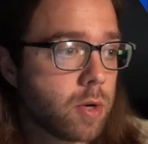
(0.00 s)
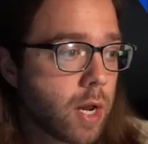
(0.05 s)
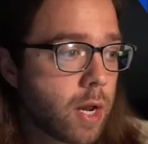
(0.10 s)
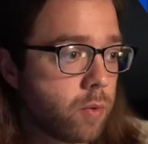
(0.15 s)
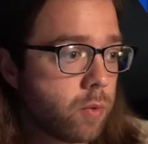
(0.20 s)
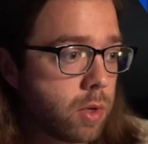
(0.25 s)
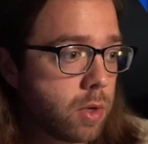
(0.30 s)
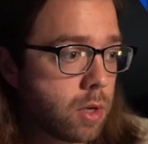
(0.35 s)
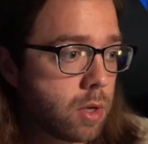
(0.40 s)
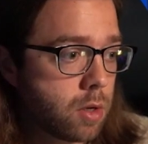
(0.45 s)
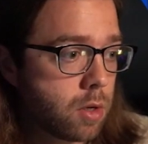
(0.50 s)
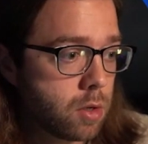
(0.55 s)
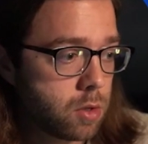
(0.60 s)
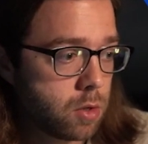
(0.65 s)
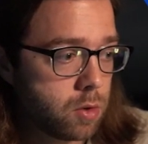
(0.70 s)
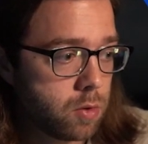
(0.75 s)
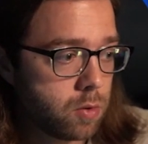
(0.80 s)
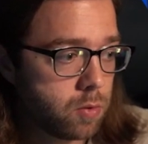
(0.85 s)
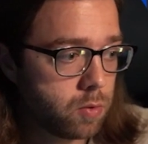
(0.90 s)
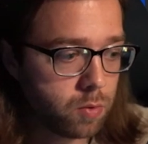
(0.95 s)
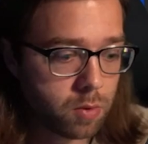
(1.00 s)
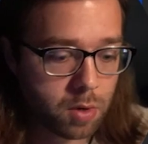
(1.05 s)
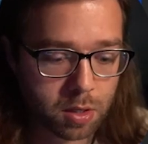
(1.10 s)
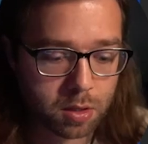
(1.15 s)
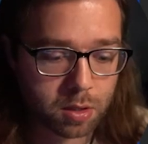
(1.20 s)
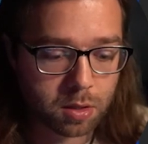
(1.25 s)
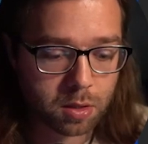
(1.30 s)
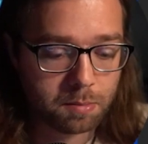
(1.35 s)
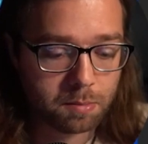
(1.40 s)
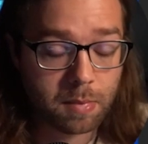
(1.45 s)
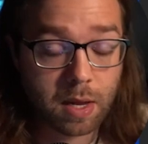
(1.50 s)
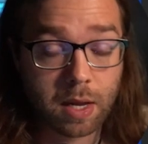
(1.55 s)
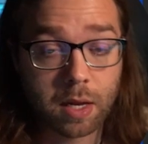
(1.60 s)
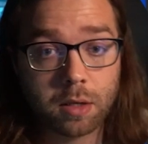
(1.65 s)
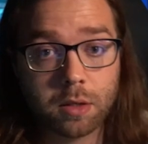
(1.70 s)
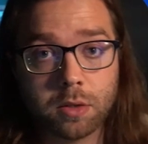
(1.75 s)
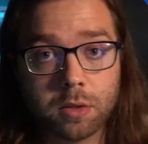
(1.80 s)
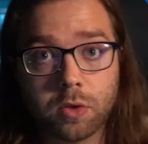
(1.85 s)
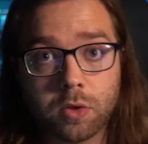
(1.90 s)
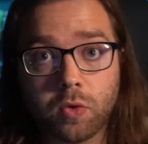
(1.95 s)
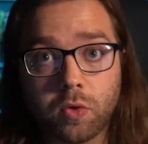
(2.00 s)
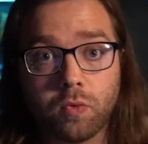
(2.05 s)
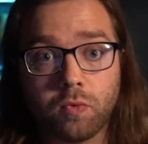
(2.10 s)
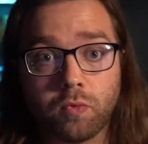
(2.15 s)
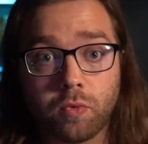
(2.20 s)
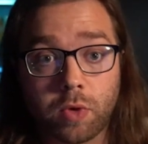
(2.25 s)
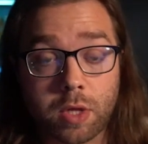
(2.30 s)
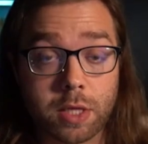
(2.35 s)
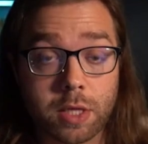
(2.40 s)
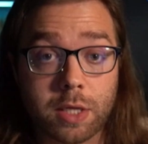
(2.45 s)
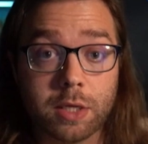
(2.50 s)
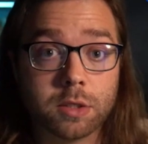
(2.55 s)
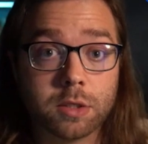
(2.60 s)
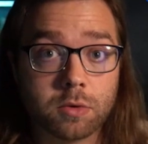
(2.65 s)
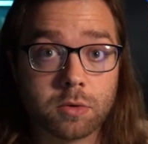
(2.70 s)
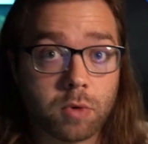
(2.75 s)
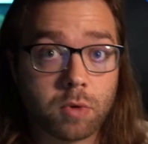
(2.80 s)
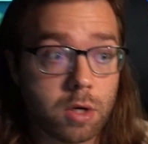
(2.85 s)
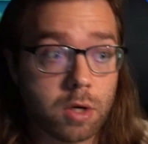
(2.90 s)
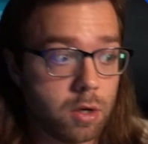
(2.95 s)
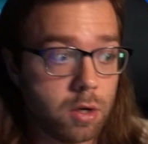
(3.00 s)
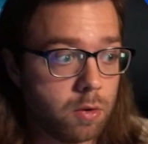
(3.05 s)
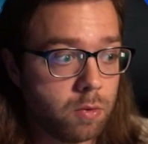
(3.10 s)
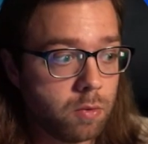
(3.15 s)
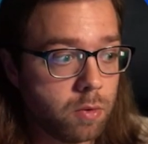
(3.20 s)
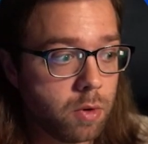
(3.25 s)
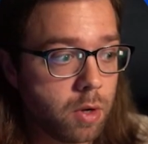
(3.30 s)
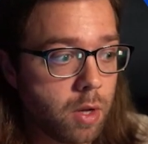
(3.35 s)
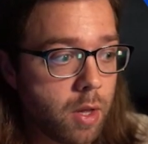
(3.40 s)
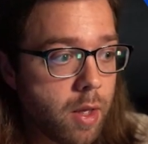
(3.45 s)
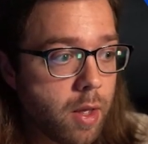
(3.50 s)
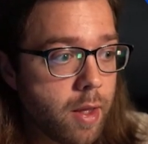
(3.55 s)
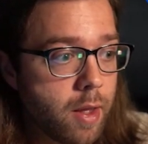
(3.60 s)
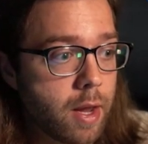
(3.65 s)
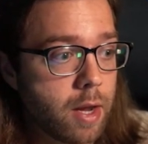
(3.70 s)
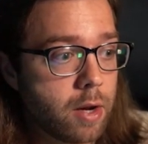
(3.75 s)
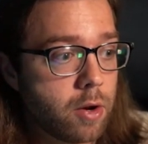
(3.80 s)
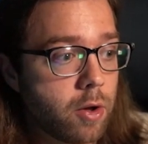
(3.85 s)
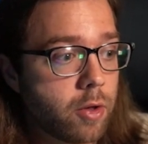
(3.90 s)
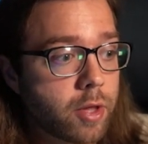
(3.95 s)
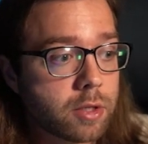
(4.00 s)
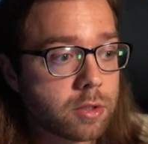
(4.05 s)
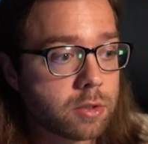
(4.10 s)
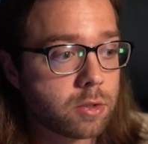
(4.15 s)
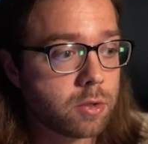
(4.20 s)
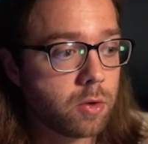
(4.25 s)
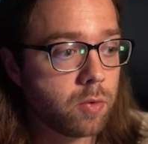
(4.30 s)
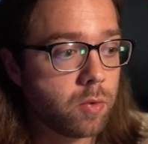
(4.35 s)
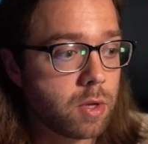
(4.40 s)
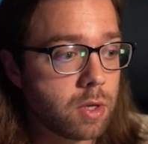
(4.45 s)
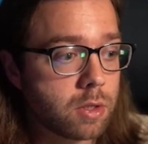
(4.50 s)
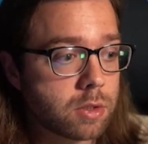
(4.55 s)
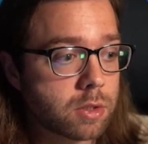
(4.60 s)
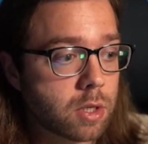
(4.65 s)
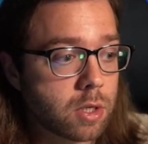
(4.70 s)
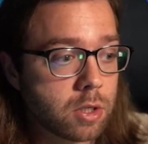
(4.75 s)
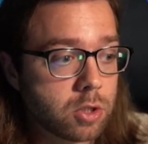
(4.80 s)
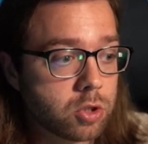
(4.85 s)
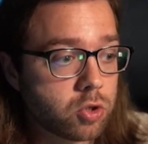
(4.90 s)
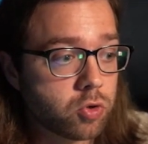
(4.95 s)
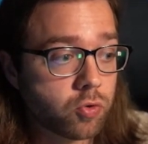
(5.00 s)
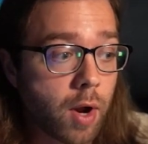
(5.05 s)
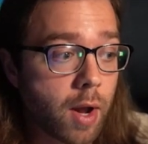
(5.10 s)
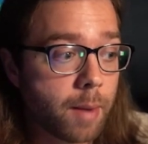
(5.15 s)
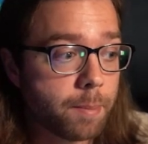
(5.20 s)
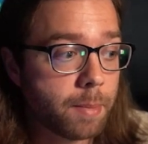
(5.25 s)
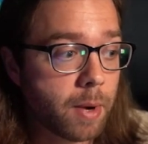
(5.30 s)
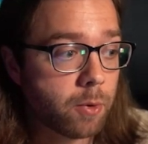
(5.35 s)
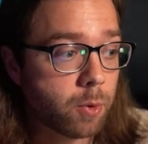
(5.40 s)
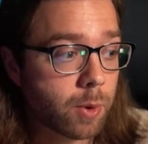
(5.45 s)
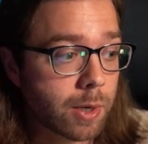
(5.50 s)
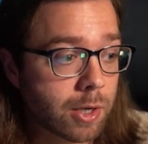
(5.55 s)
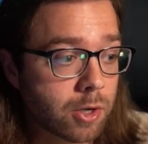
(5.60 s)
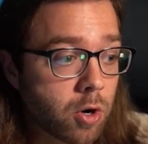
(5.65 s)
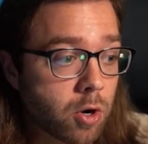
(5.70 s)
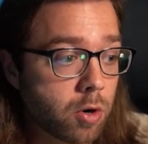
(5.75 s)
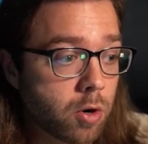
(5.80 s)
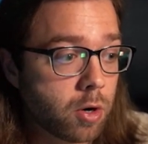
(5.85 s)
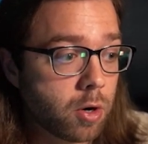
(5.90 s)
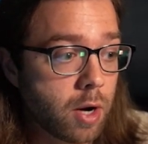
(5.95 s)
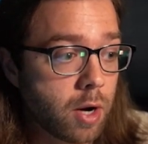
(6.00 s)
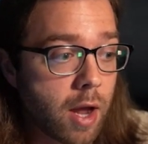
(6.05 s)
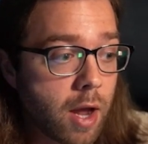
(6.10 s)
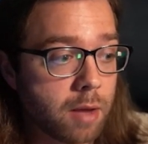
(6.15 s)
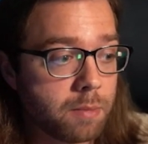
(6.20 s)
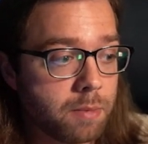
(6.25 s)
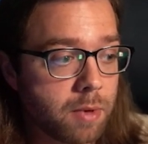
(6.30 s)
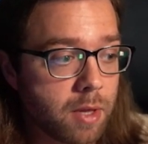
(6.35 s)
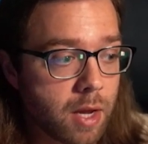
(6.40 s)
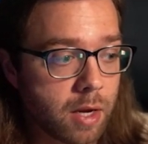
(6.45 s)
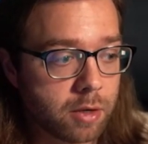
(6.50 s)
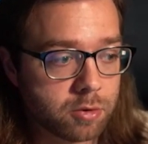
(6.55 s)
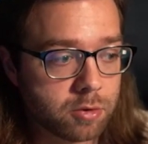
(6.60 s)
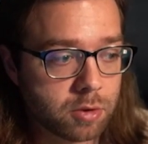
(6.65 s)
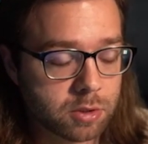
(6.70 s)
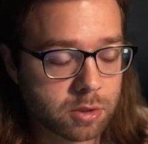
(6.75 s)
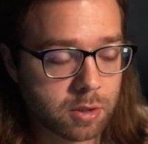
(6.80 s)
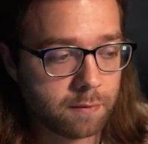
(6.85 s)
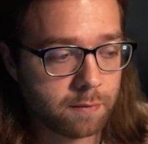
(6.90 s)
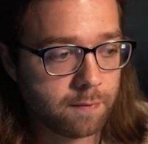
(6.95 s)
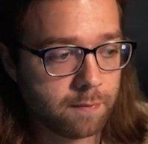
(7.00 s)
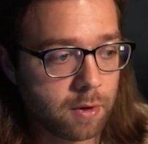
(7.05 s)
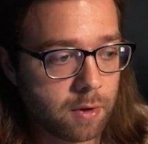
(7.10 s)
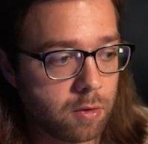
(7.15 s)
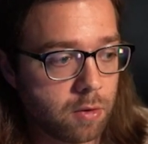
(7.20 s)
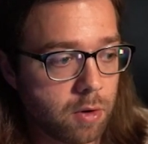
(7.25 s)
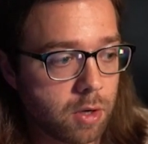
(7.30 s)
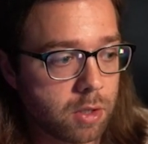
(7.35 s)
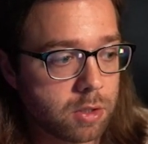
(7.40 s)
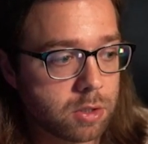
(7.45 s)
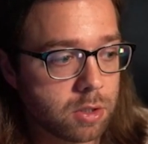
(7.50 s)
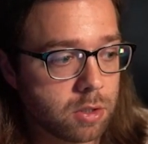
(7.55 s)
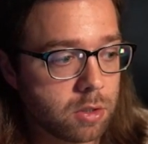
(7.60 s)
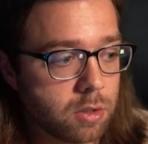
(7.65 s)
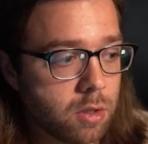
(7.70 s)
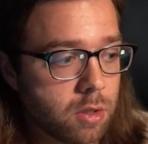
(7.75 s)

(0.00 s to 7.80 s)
we can do a command to release renew, and all that's doing is going to drop our current IP address configuration